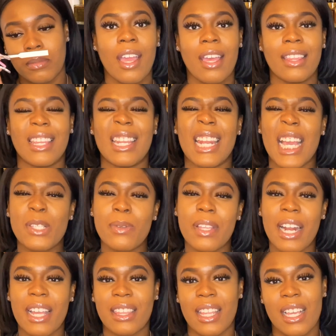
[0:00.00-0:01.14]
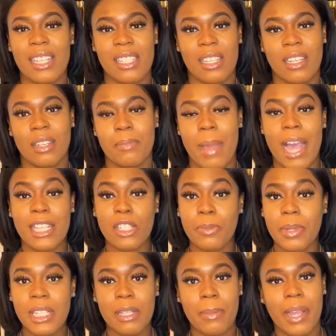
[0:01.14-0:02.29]
The next one that I think is a
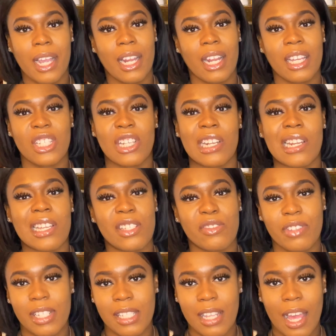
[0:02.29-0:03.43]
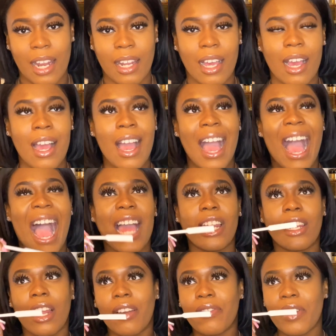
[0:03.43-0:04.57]
masterpiece in my collection is Resala. I
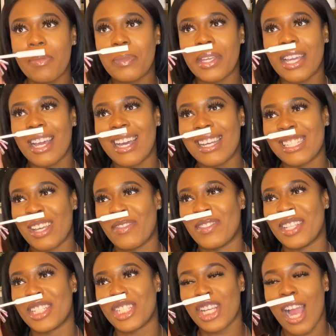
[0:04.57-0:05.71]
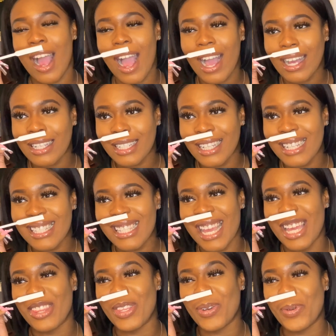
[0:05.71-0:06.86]
love it because of the chocolate
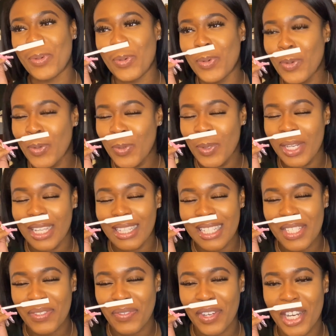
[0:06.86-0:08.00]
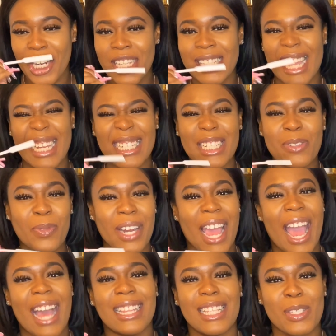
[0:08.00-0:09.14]
and the oud in this fragrance. I didn't want to
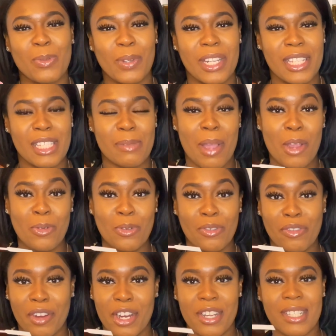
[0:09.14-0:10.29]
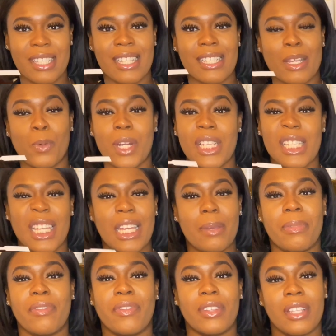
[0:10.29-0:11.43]
add this one into my oud fragrances. I wanted to keep
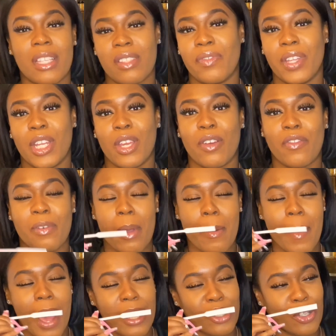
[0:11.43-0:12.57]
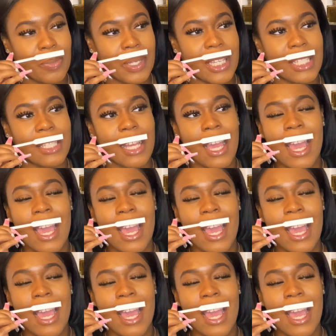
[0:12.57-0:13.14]
it for this video for my masterpiece.